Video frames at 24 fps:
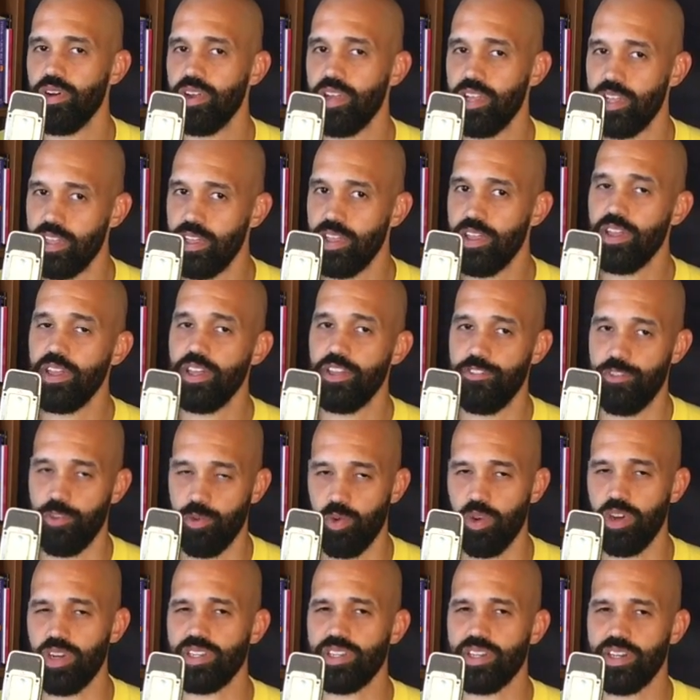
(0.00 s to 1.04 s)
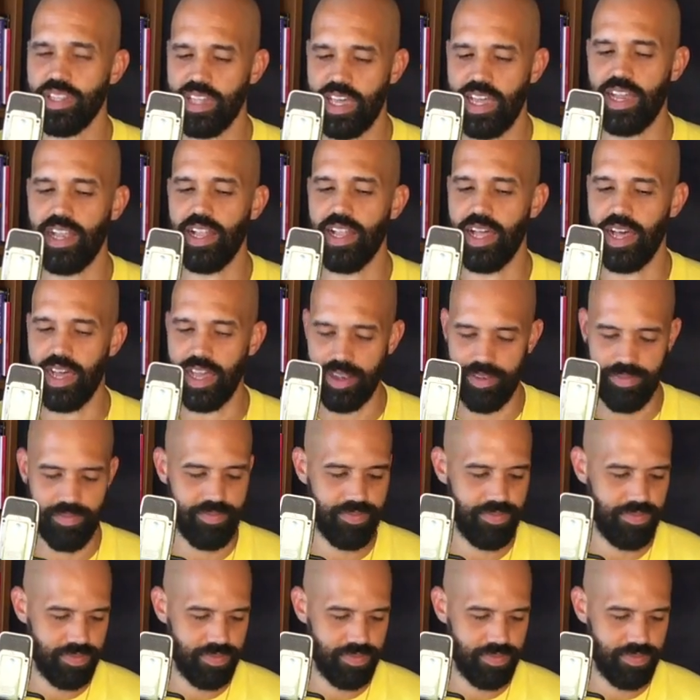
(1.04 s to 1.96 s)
If you worked on that a lot,